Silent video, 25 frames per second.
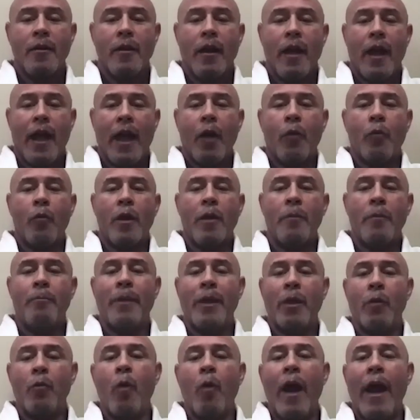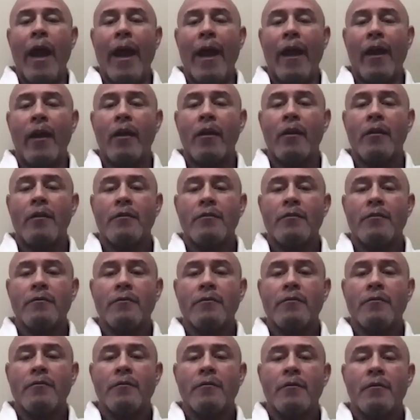and we beware.
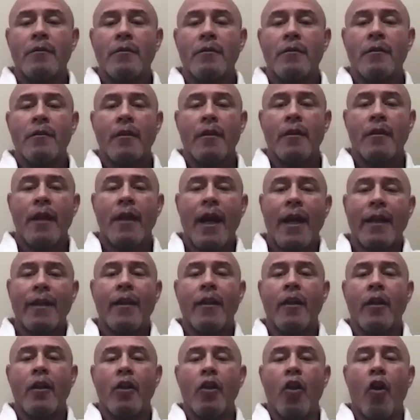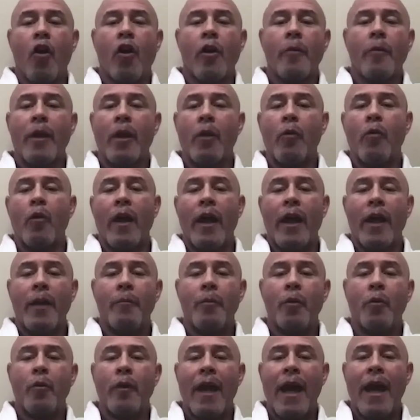Not in an alarming way,
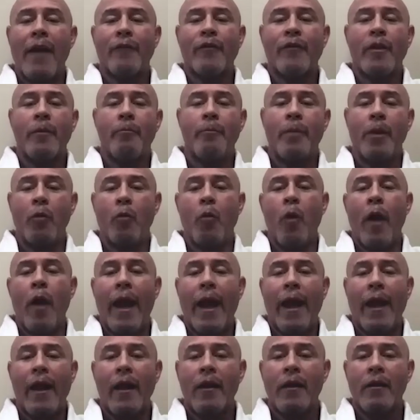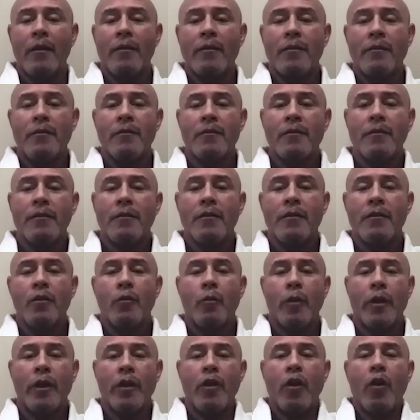but we have to beware.
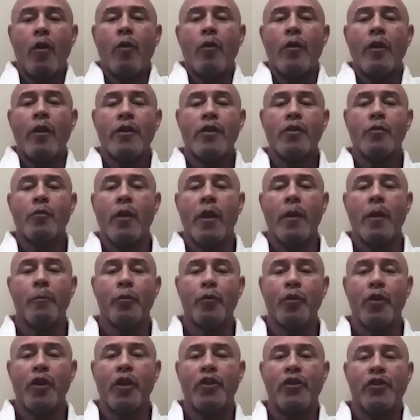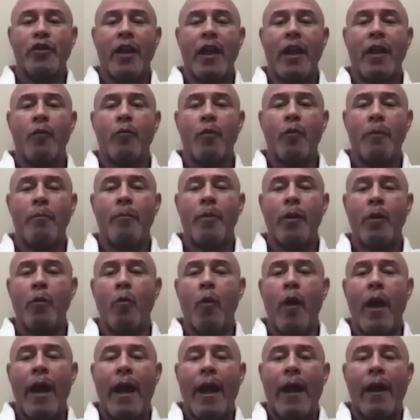We notice, we appreciate, we
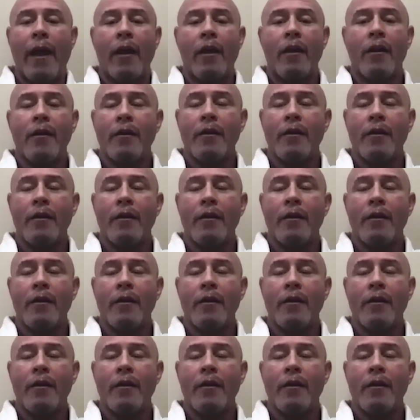beware.